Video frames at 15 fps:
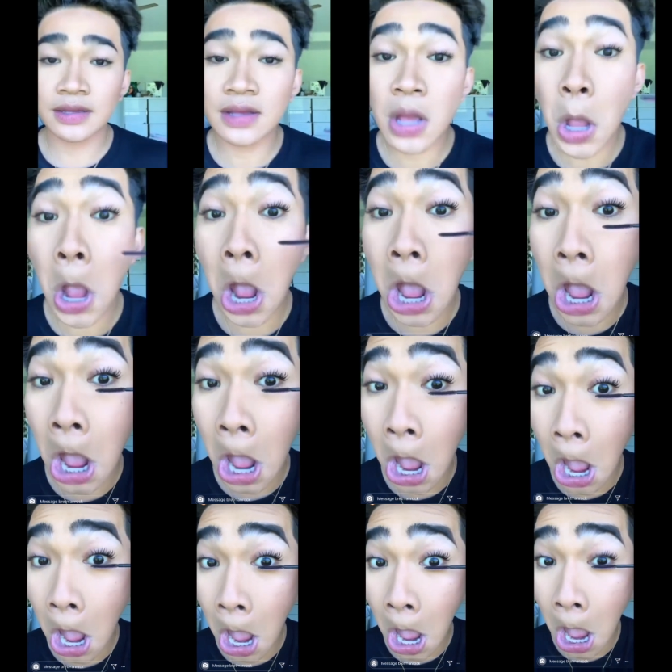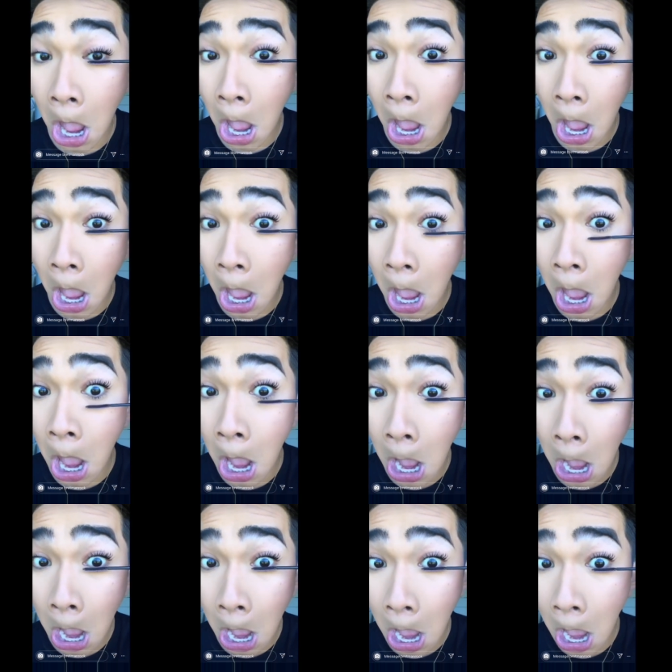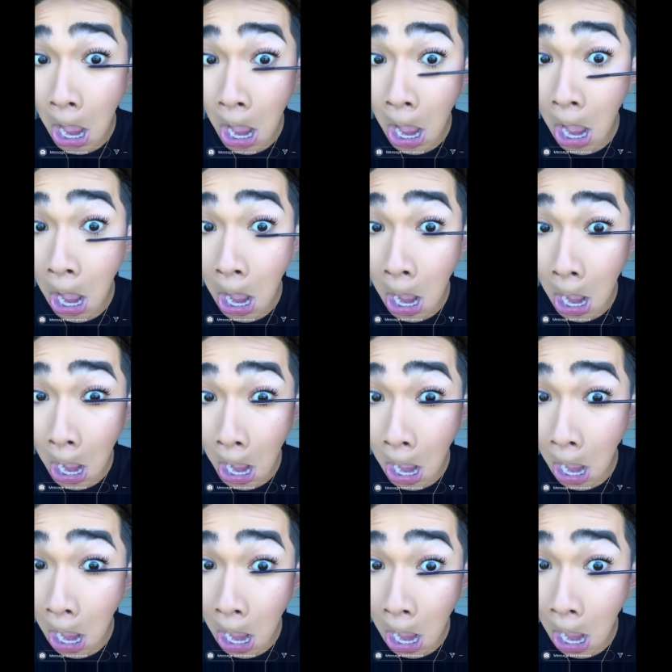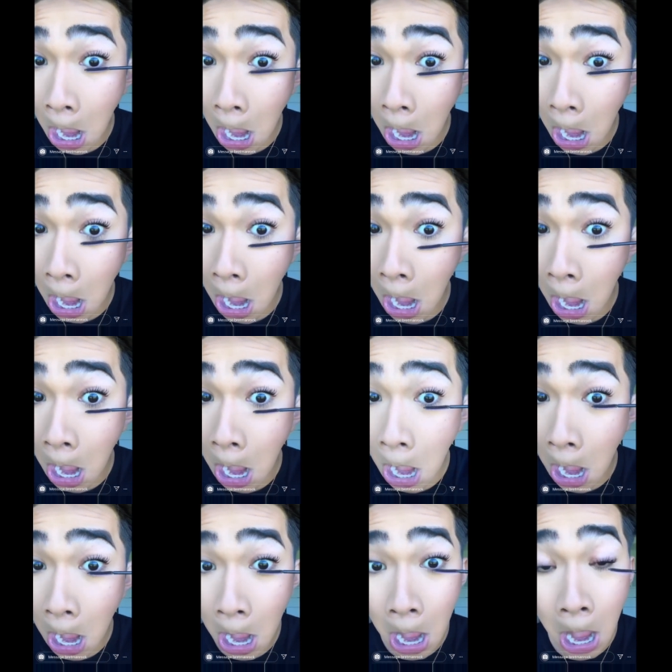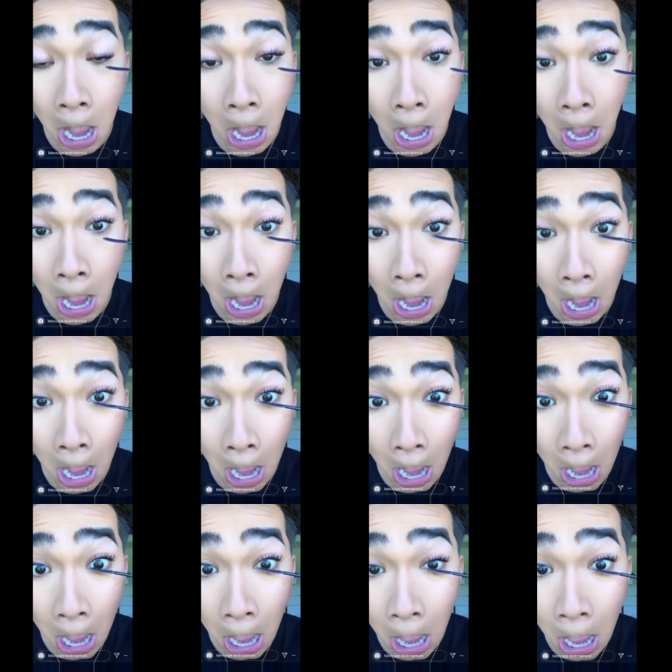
[no speech]